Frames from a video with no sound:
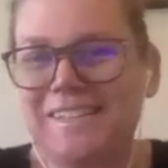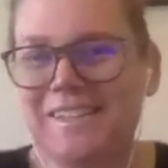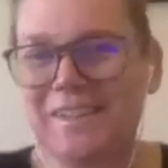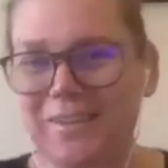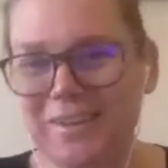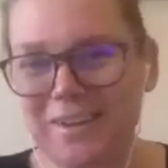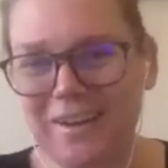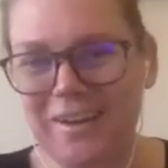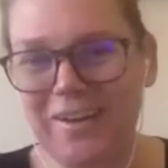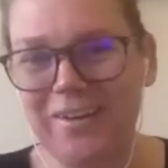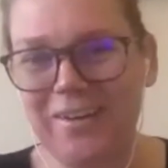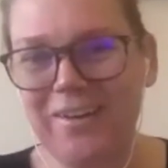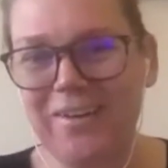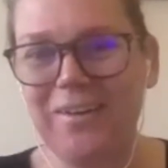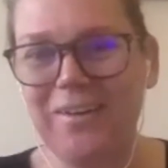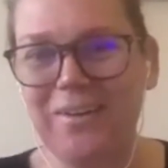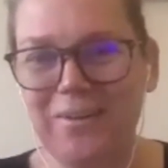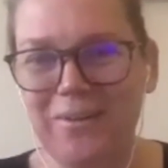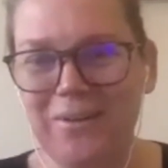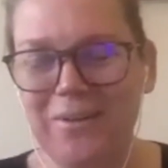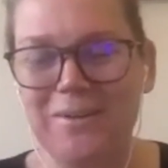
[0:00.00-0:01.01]
go,
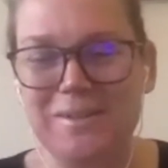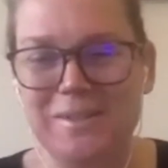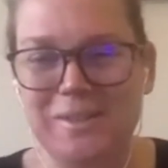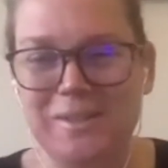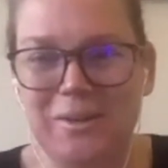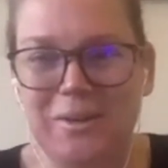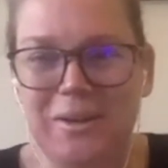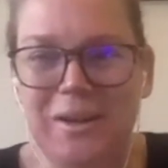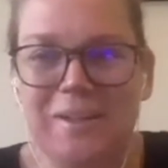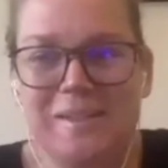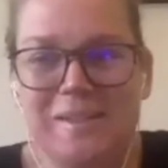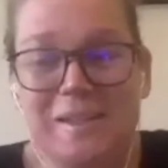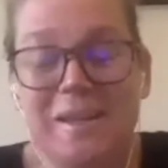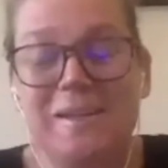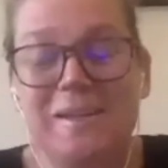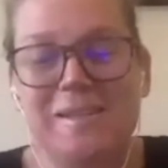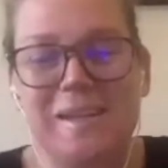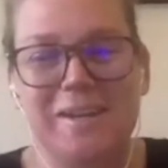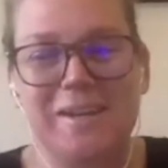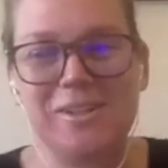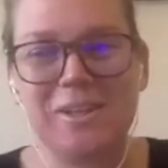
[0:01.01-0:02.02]
oh, so it's
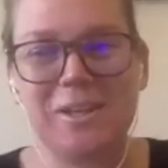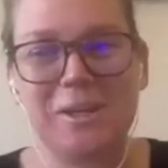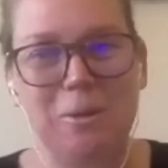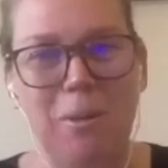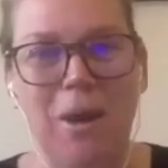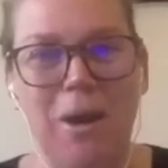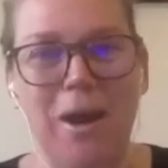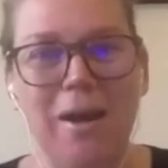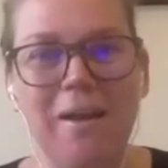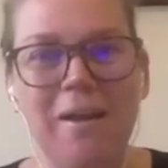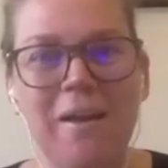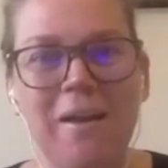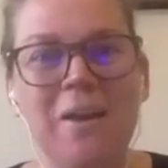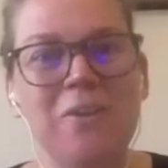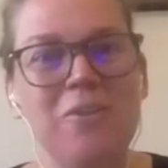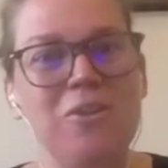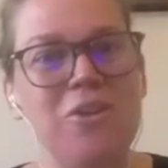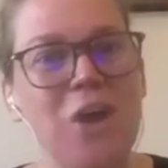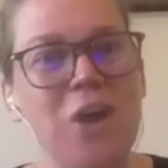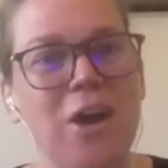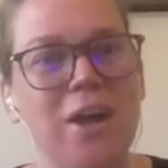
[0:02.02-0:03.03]
actually quite
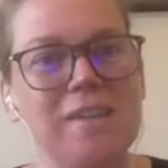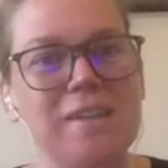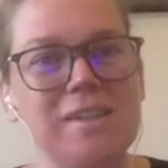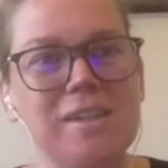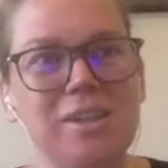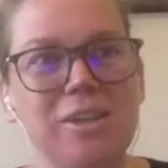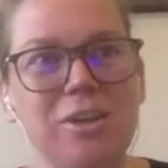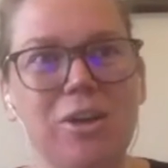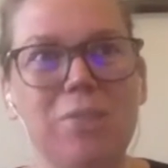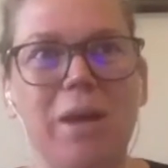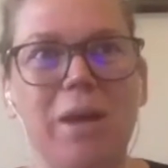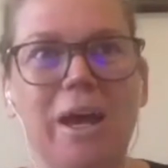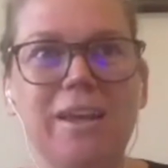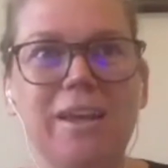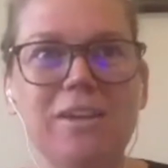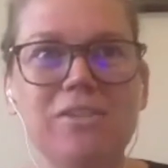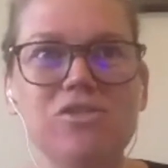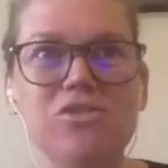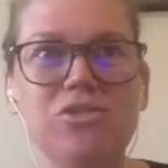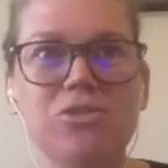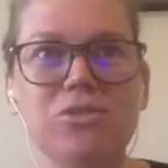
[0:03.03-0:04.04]
nice to go back
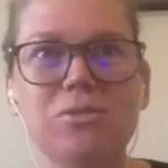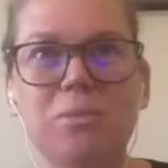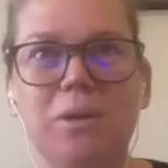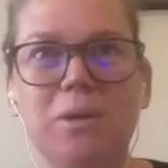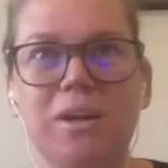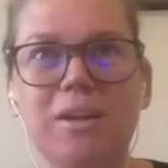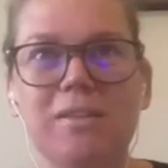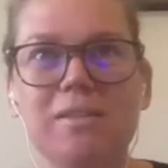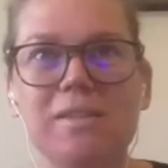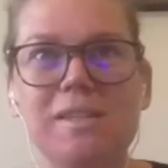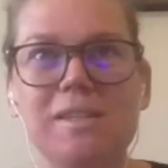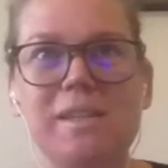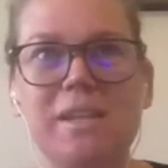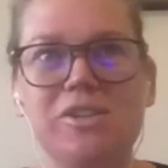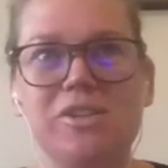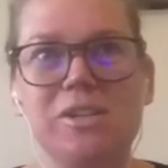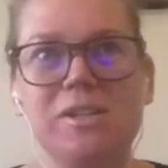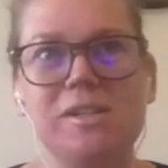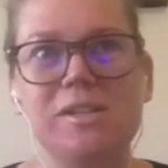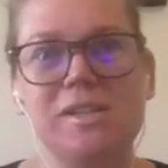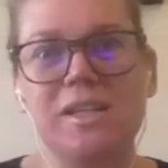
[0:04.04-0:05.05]
and do one of the
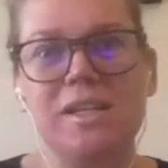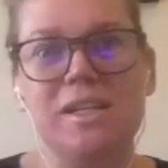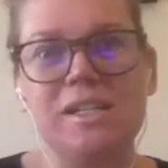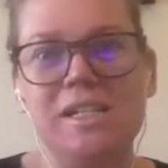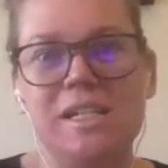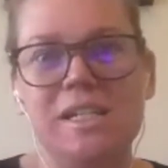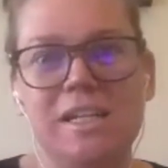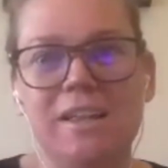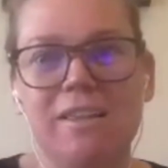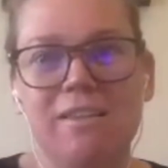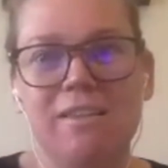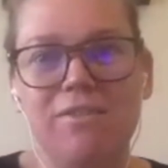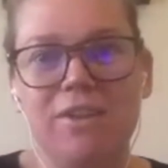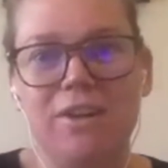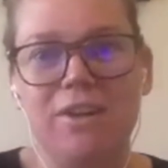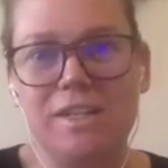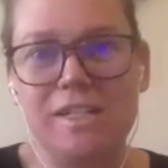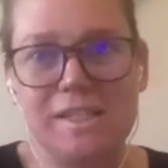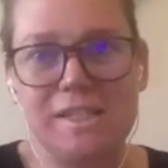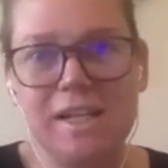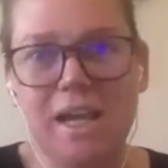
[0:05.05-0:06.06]
sessions that you did at the very
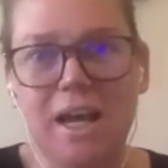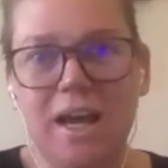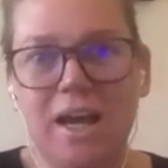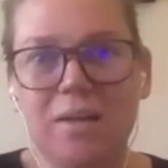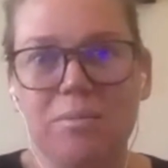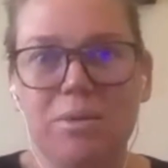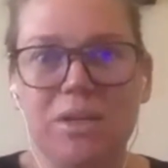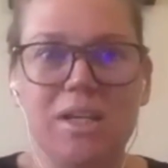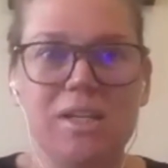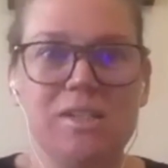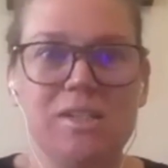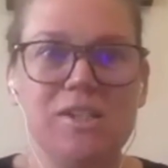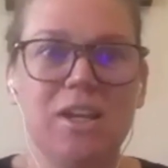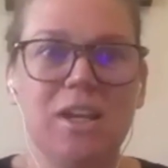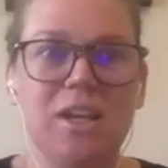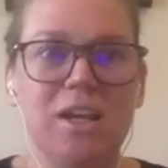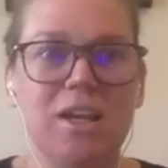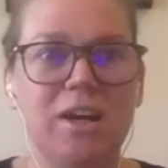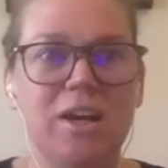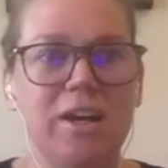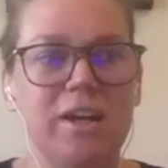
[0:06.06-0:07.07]
start, because you
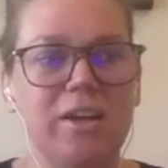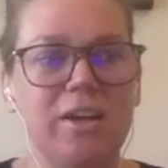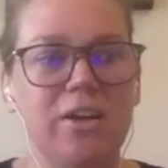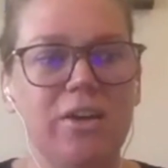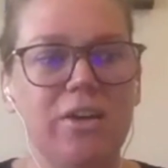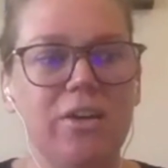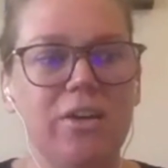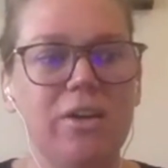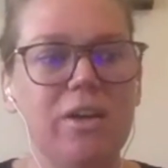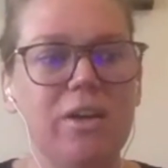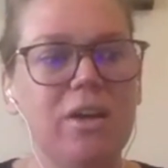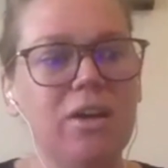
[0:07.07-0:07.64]
can kind of go,